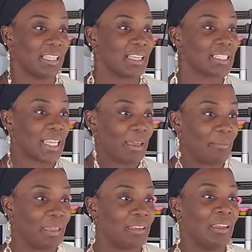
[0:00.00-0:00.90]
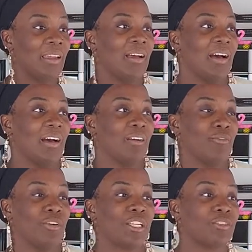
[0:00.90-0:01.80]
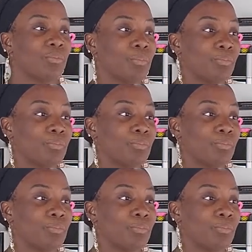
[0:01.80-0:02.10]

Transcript: the excitement, uh, fresh